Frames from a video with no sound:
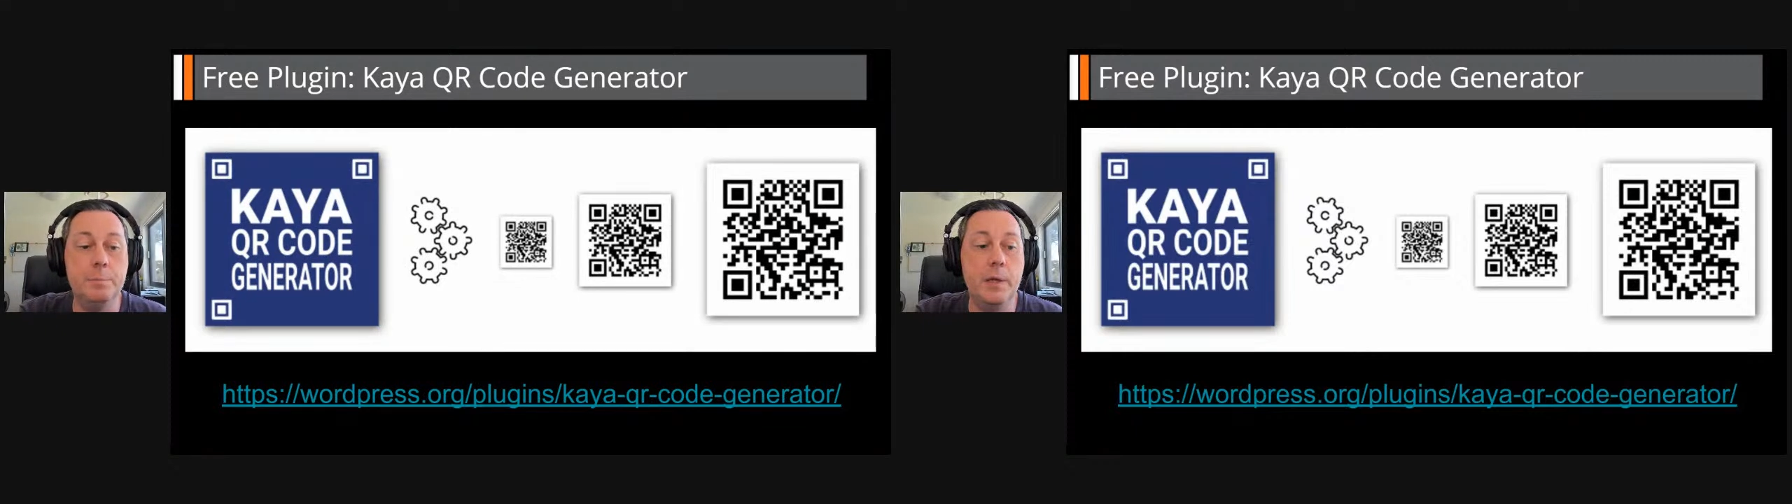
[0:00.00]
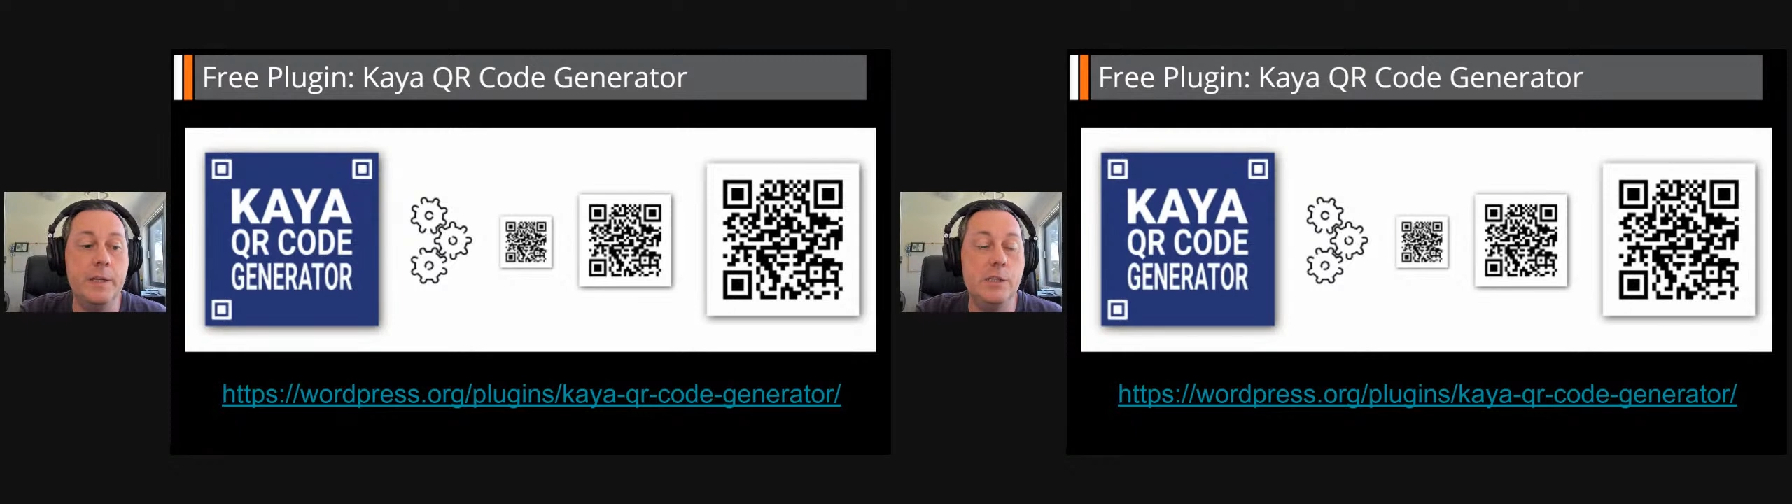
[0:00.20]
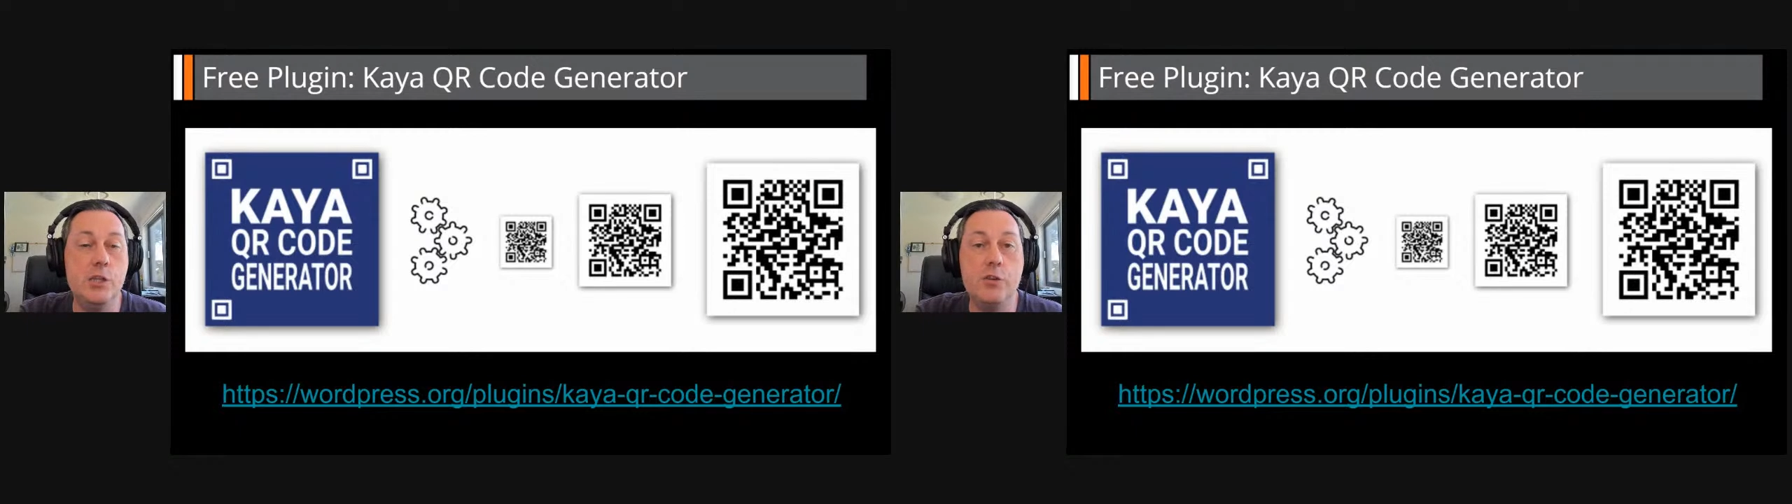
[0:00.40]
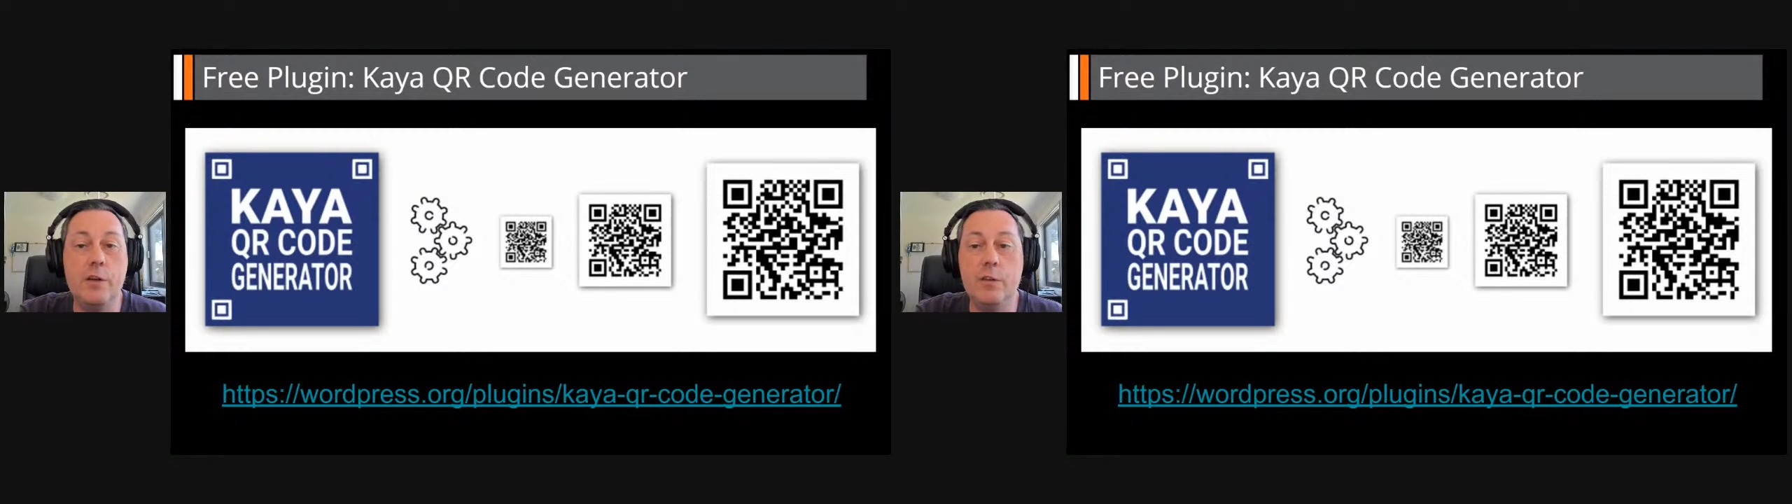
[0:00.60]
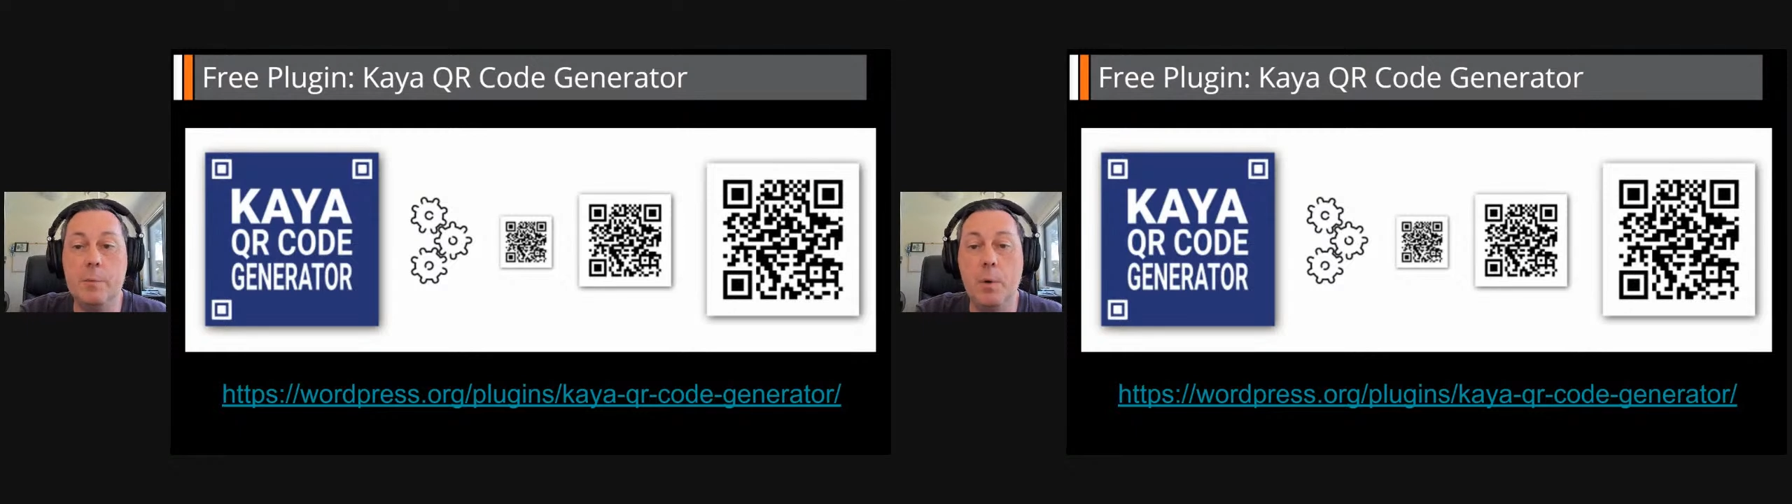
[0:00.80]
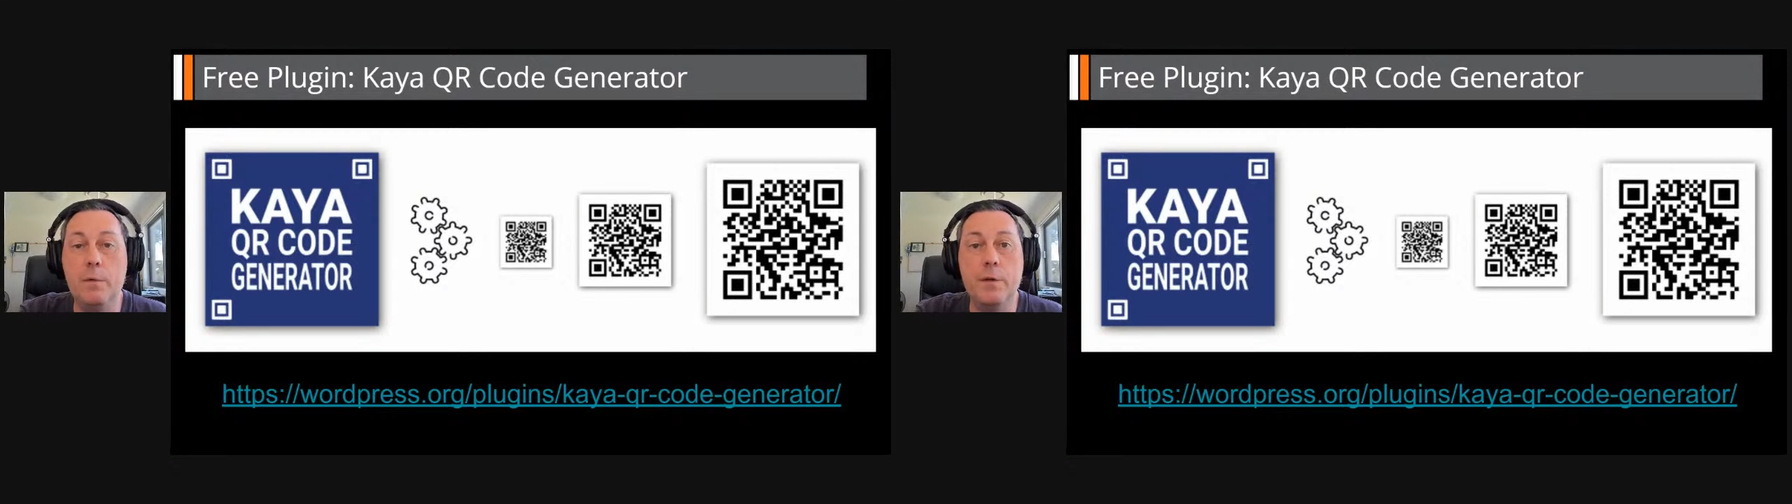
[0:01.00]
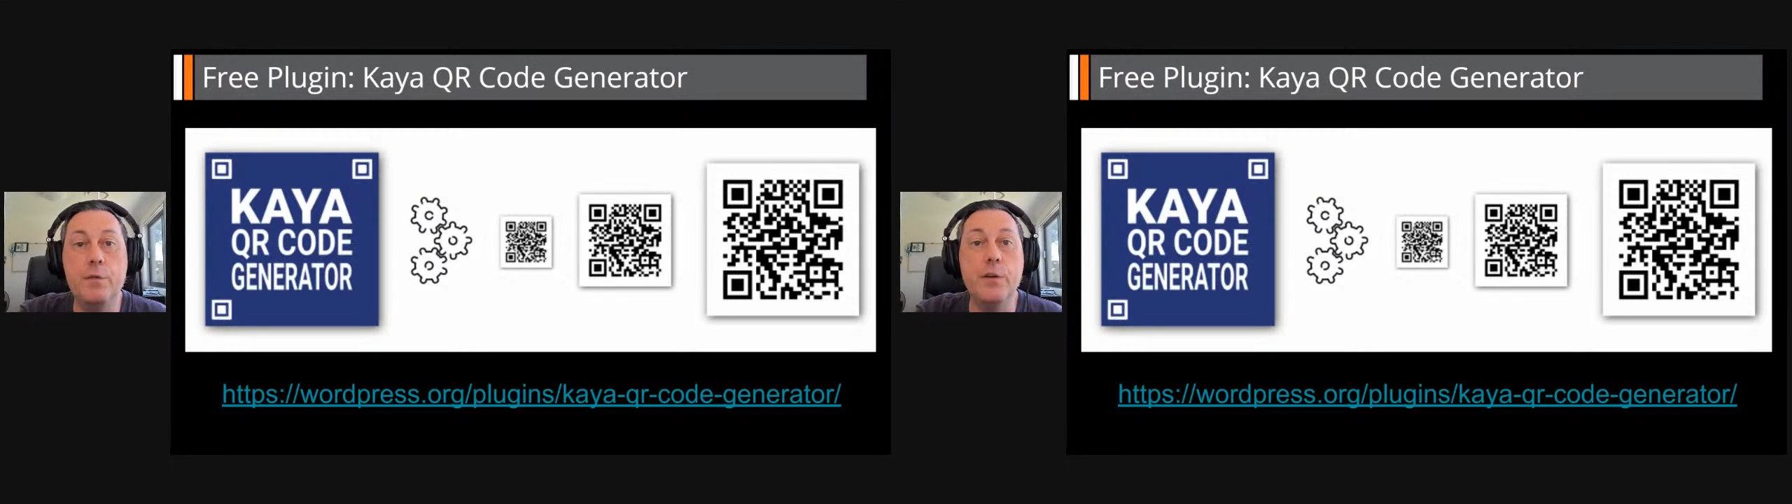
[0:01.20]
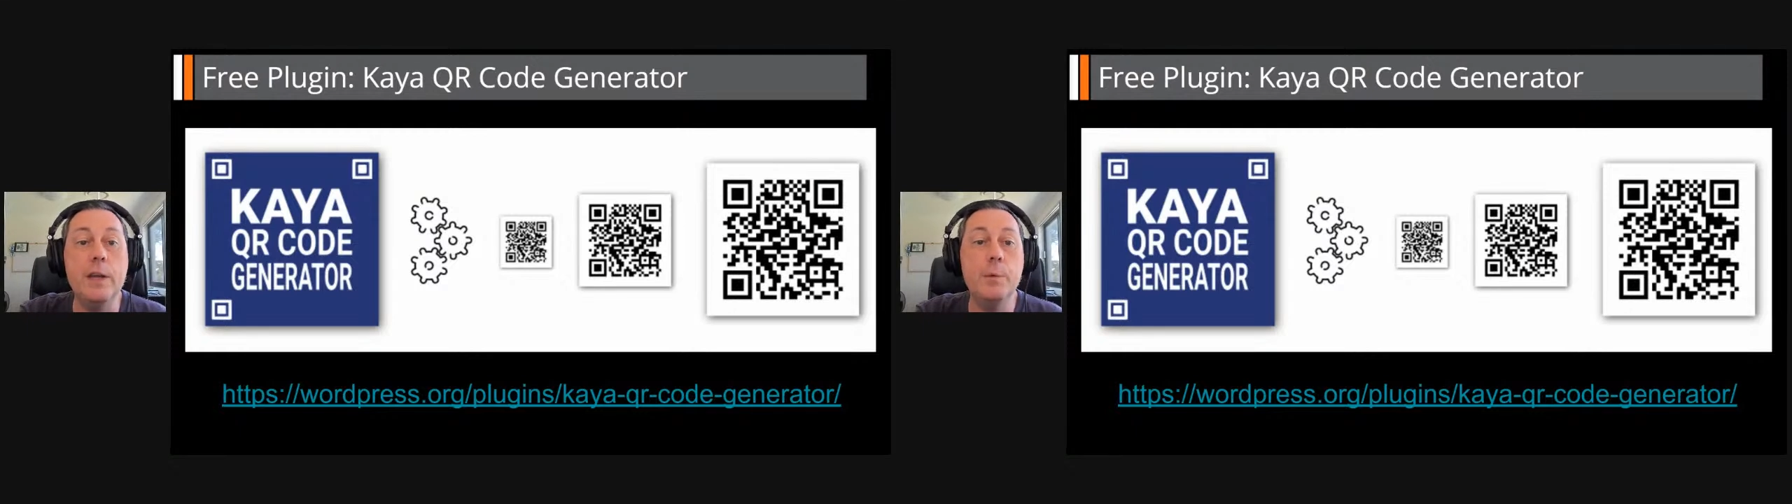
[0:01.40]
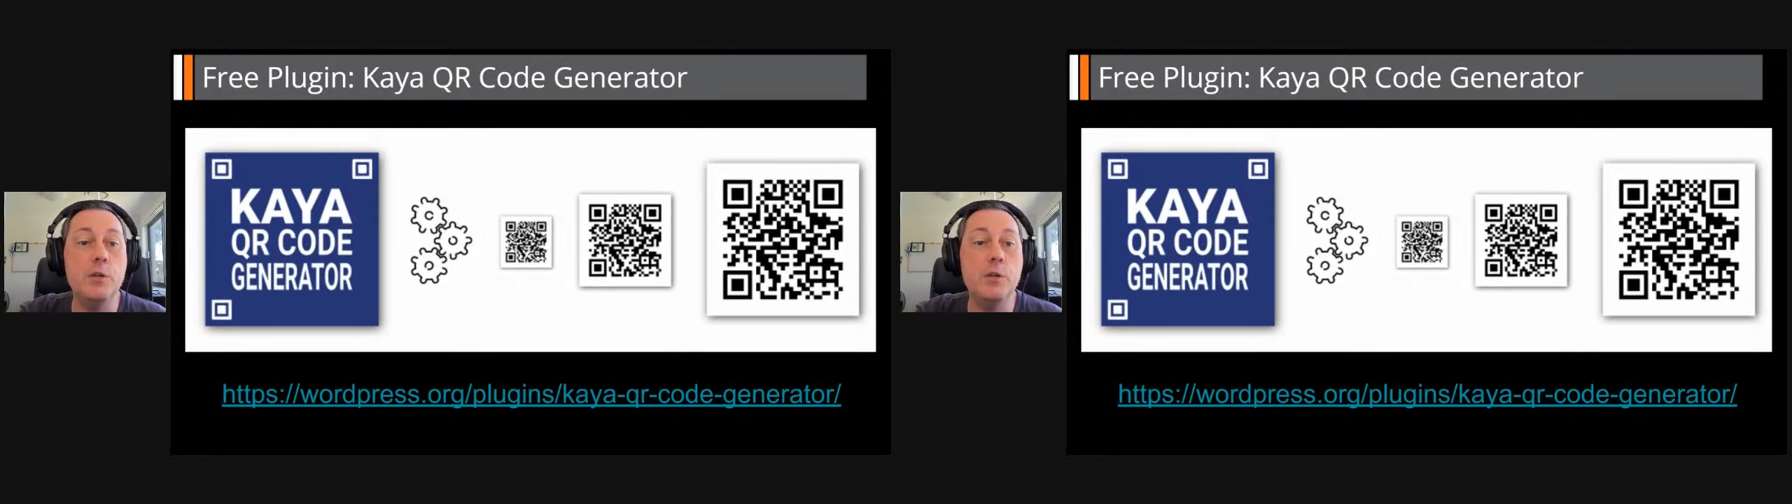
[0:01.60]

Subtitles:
plugin to generate them all for free,